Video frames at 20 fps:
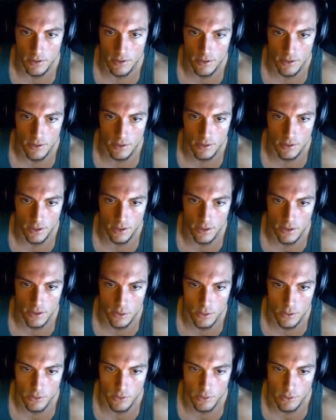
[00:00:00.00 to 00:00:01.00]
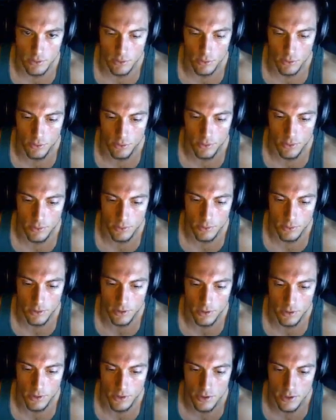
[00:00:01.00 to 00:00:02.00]
to continually throw Spirit
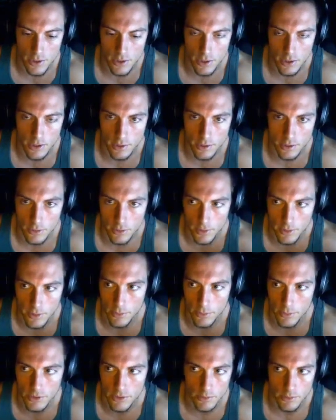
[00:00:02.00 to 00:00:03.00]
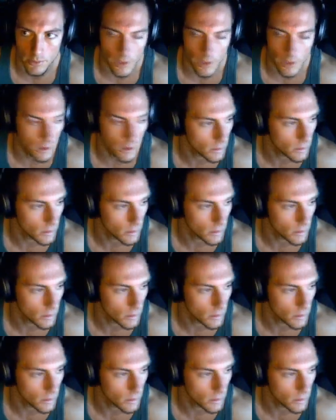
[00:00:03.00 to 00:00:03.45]
Barrage and get your mana regen back up.